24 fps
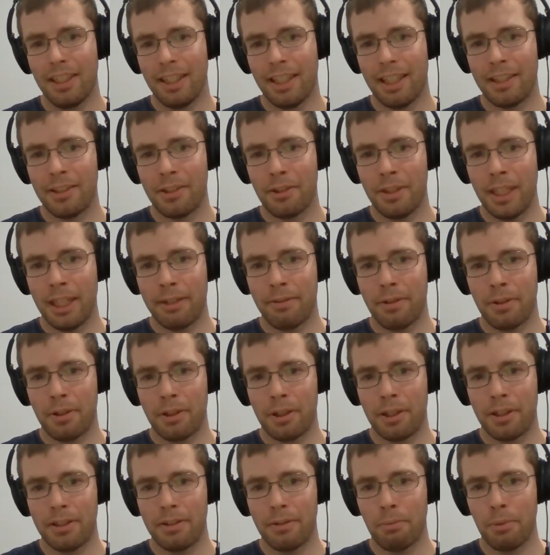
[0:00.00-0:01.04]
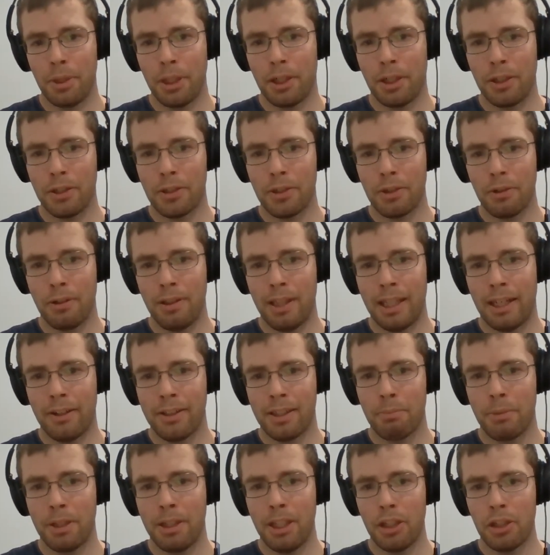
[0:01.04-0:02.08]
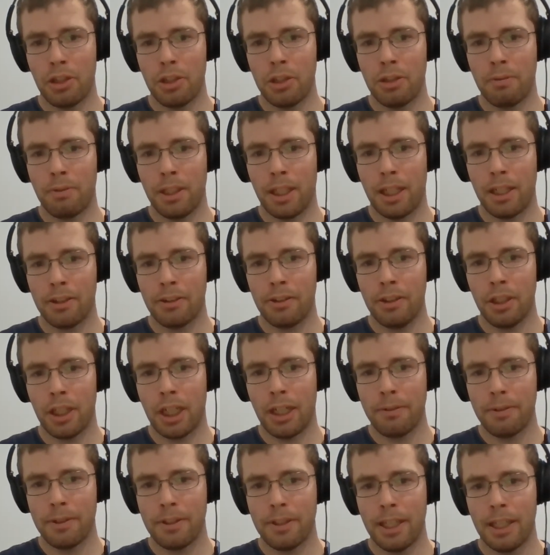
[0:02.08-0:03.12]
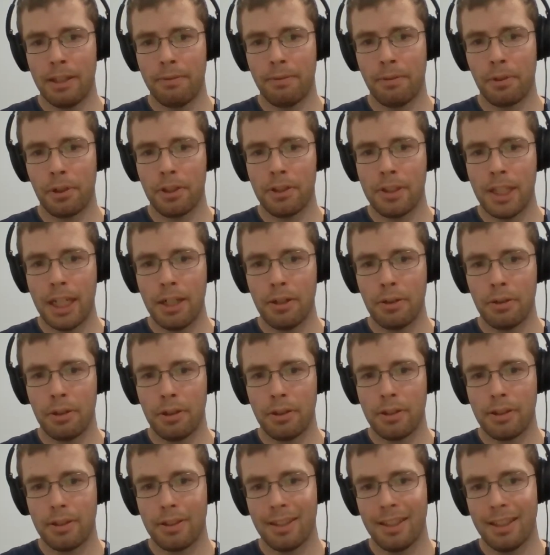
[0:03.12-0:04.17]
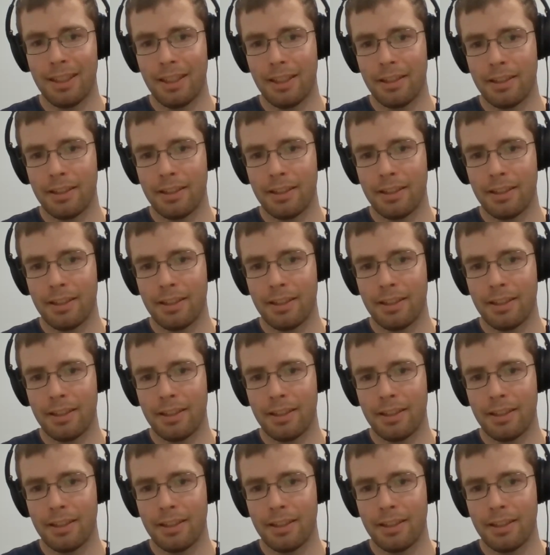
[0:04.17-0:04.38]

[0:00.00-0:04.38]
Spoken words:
And so therefore, we also allow some additional velocity offset for centroids,